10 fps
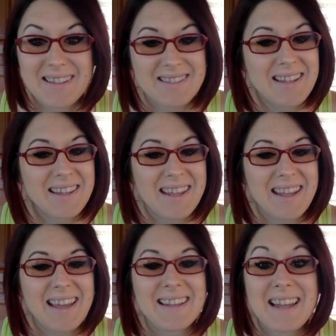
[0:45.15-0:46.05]

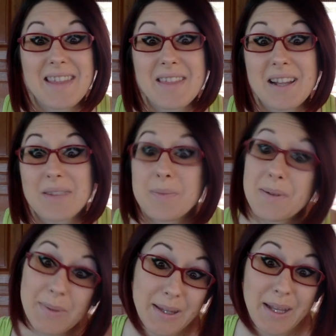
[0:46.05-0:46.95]
silly, and I thought it'd
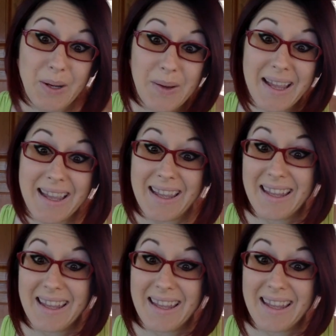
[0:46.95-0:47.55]
be really quick,